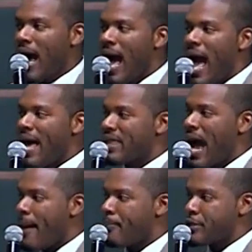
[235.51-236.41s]
I had
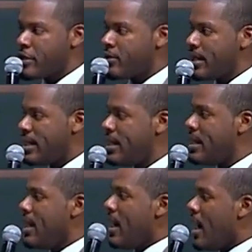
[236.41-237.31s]
the
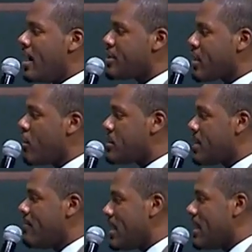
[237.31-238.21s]
opportunity uh, to go to
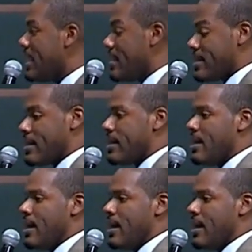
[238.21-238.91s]
the Middle East.